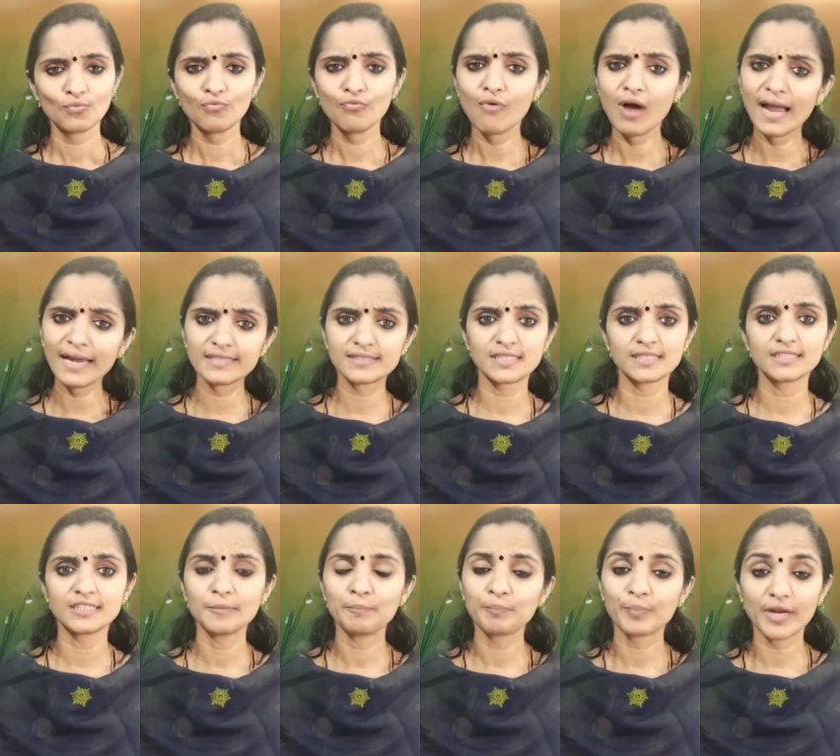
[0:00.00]
Why did
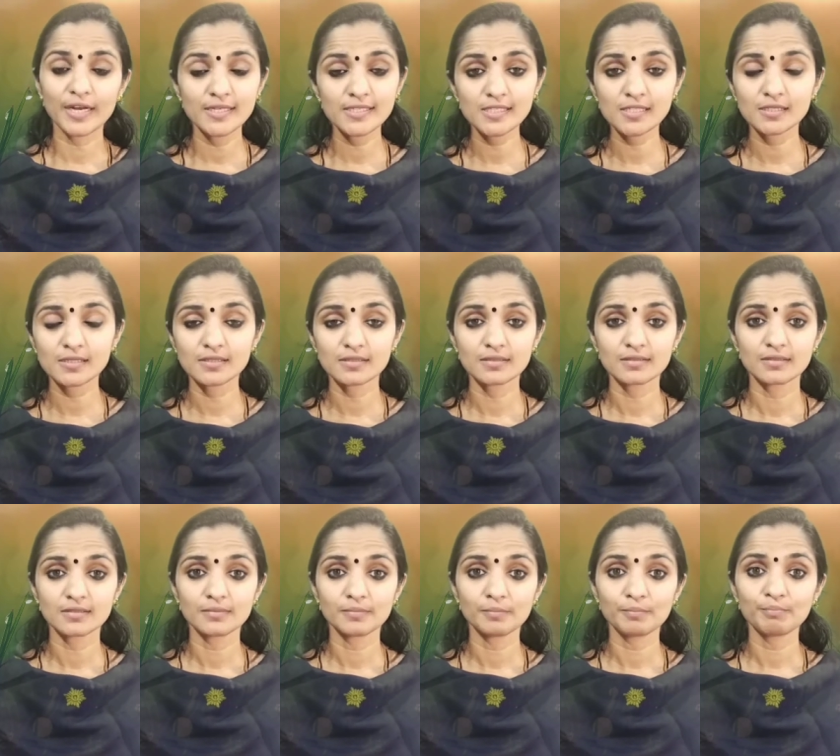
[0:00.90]
the prince
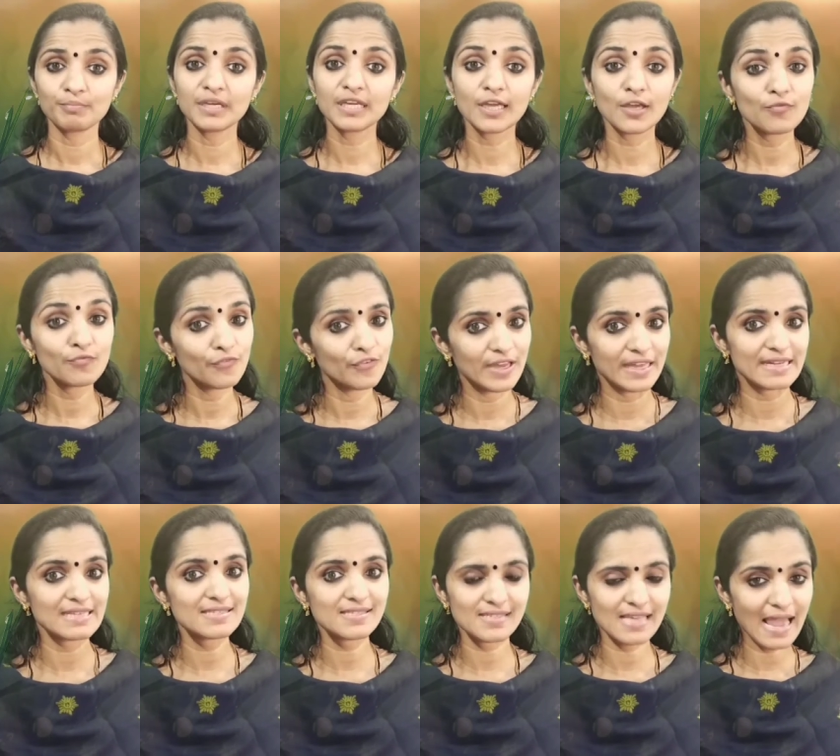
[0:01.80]
become
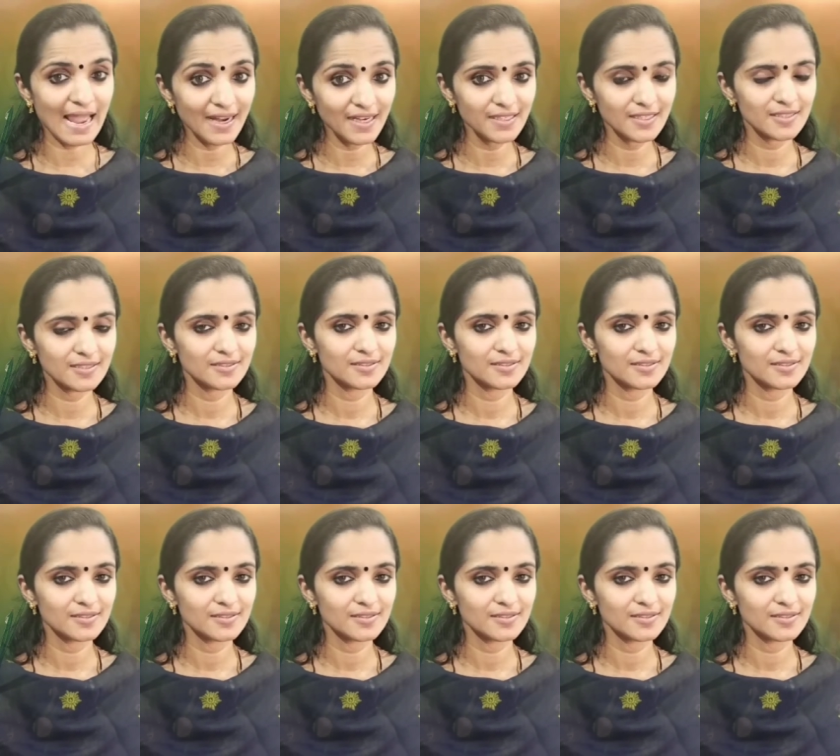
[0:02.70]
very sad?